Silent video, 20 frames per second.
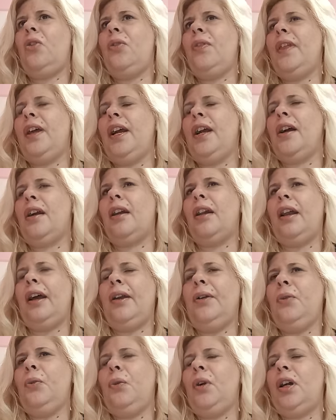on the
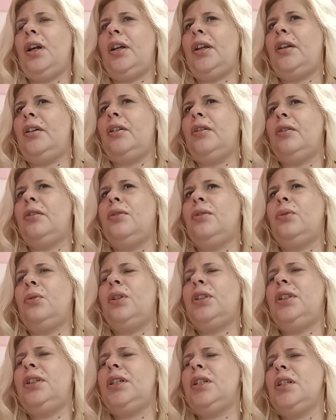Guerlain one,
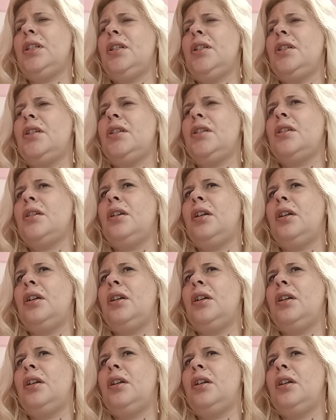what else?